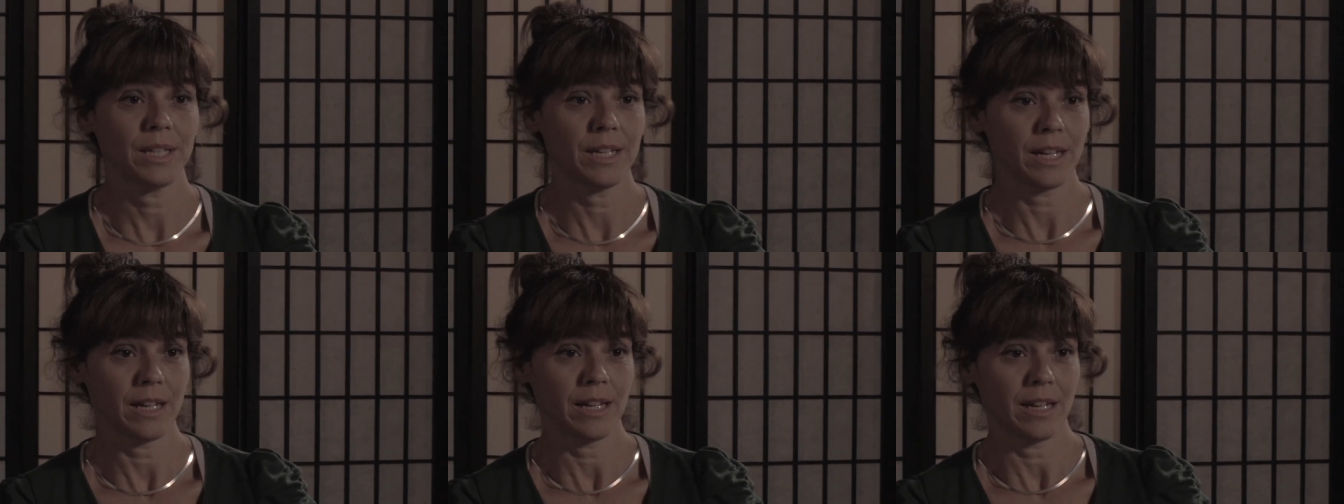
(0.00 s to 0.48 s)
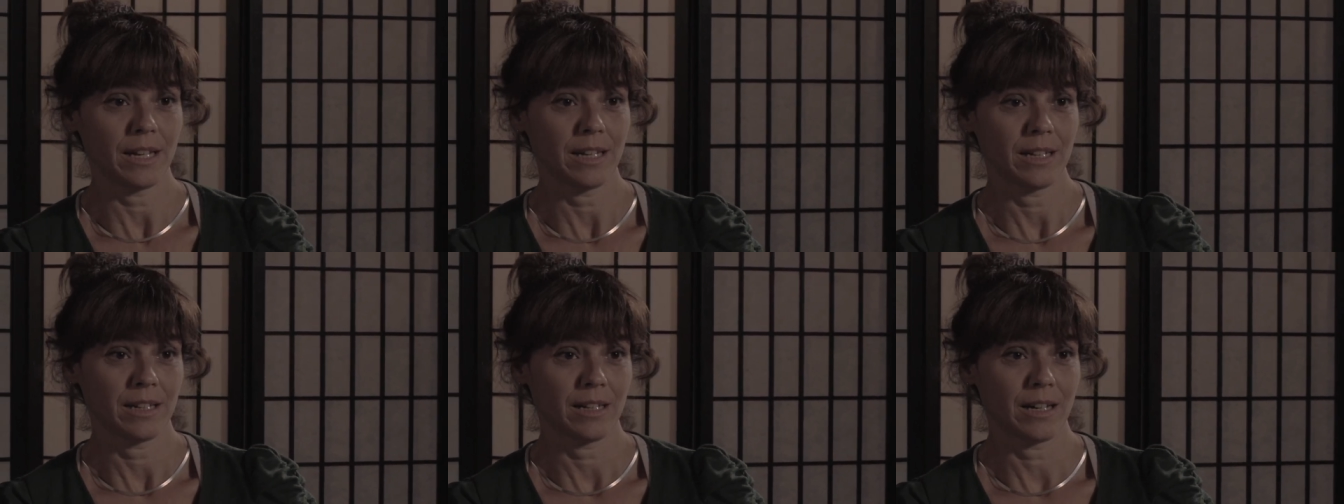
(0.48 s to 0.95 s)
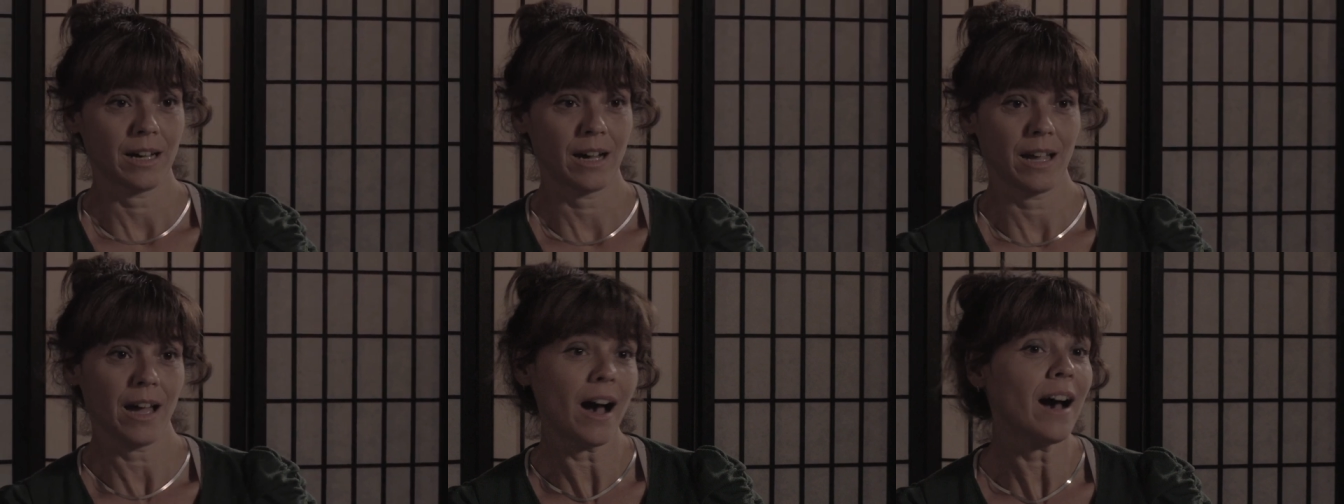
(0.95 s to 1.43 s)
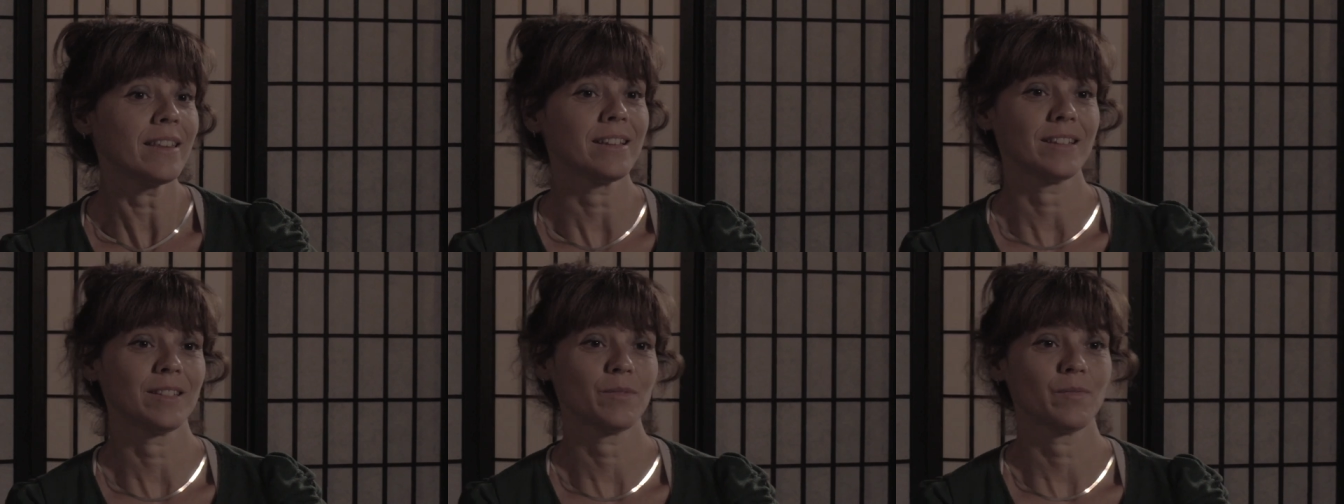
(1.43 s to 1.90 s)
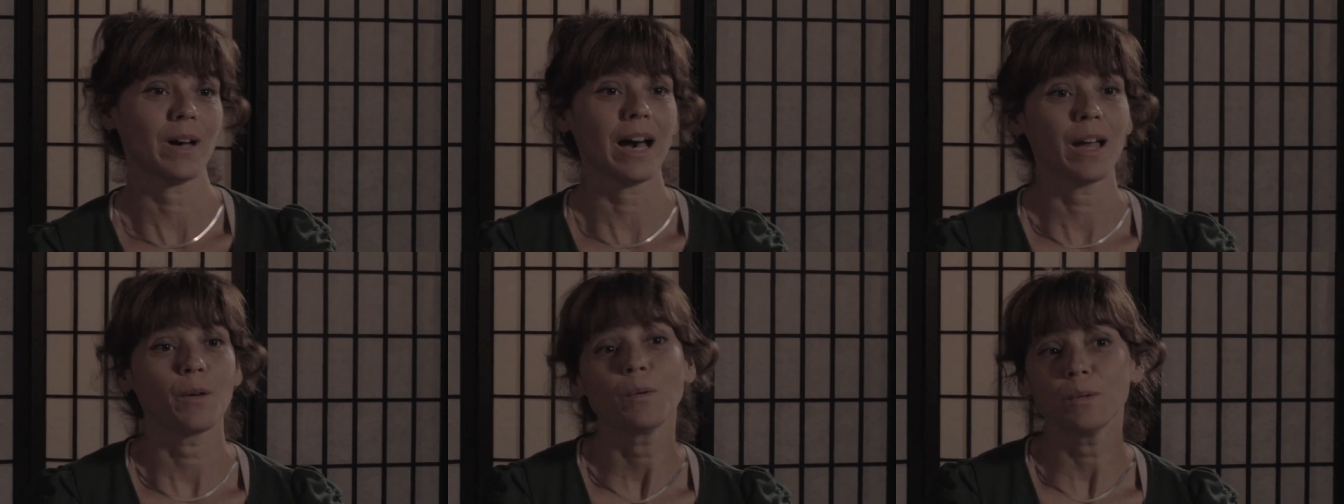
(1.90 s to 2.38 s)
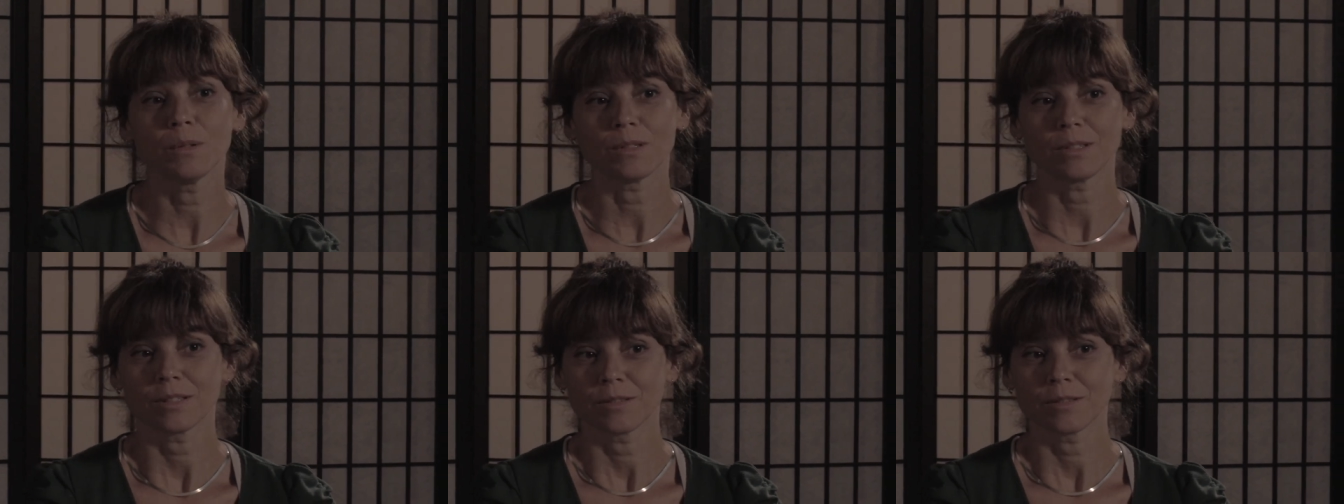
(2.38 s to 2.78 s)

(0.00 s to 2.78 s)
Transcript: day I hadn't, but I would.